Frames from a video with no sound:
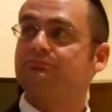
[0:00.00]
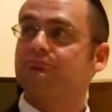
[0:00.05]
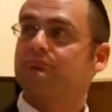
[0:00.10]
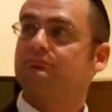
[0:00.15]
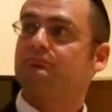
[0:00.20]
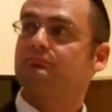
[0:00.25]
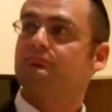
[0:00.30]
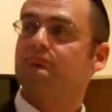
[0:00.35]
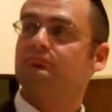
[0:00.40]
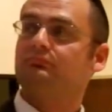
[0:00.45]

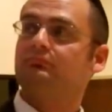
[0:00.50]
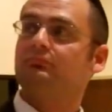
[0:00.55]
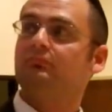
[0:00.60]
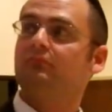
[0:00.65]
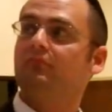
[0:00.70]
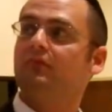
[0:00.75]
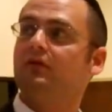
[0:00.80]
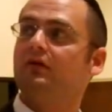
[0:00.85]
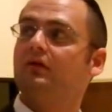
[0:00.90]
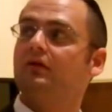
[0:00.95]

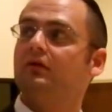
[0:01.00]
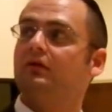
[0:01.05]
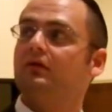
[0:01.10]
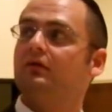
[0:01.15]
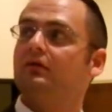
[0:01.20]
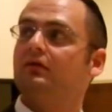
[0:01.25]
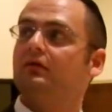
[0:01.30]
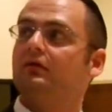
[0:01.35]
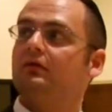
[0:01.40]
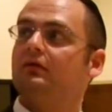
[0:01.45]

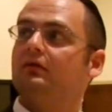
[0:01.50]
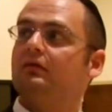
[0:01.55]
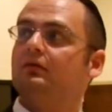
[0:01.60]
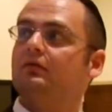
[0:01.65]
(no one is talking)